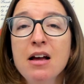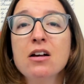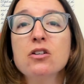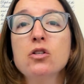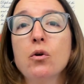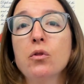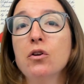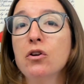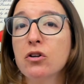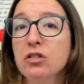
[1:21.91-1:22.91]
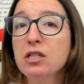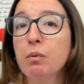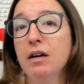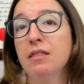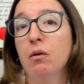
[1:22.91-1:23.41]
So the nurse's
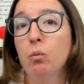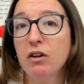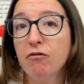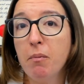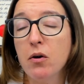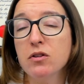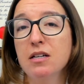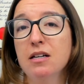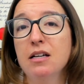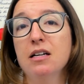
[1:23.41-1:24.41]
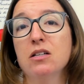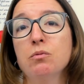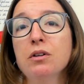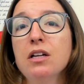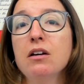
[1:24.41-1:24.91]
brain that we've posted is
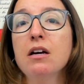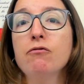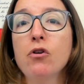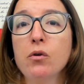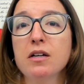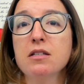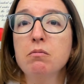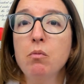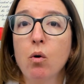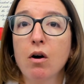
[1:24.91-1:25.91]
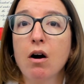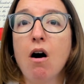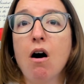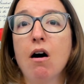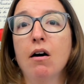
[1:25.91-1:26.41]
really focused more
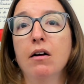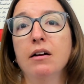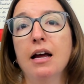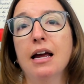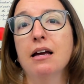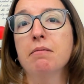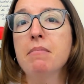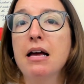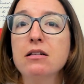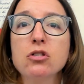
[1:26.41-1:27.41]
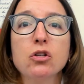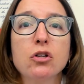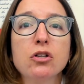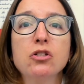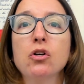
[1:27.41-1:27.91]
on a
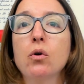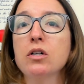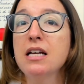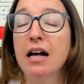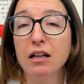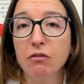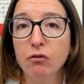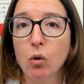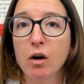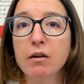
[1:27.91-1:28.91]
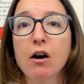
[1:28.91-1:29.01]
med-surg or tele floor,